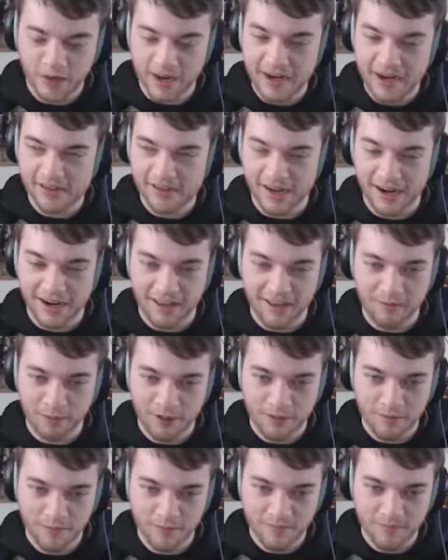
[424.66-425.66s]
face on I'll put on you
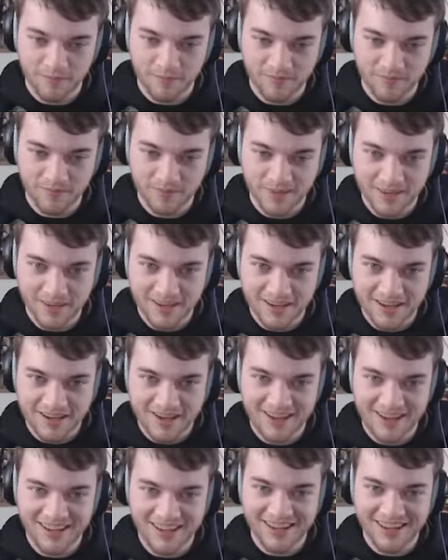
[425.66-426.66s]
in place. the
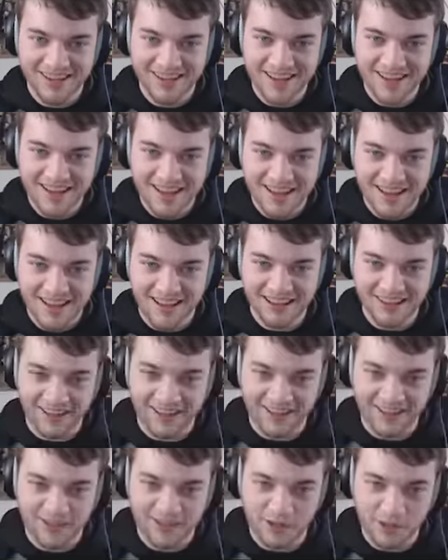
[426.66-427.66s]
trash, because you suck. I'll,
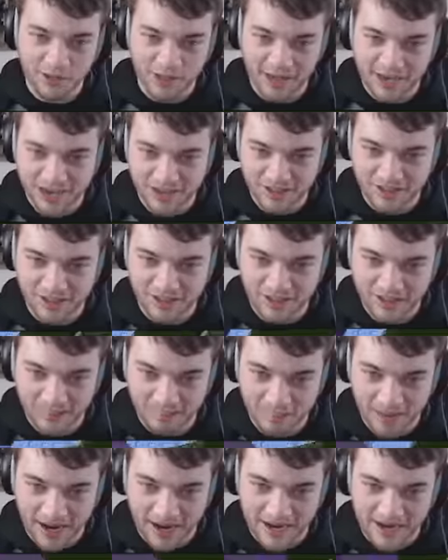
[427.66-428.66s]
I'll trash
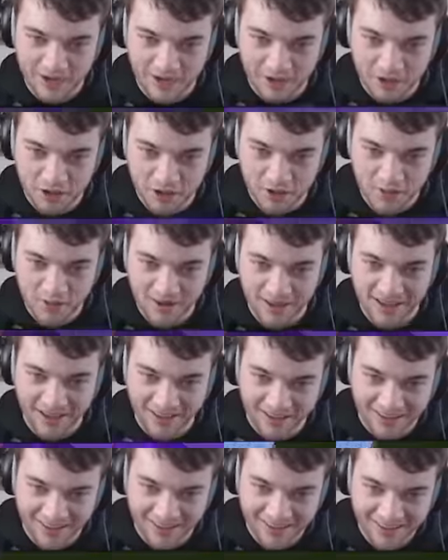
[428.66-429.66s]
Bandicoot.
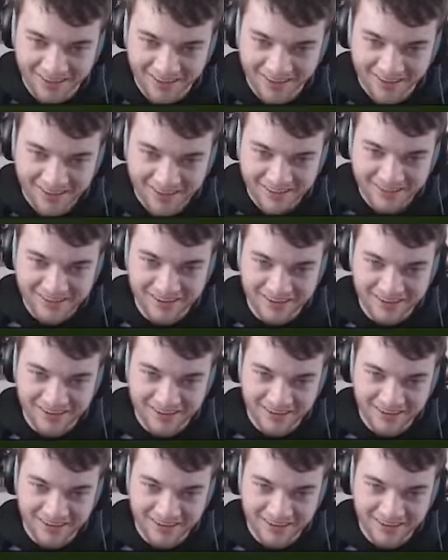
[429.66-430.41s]
It's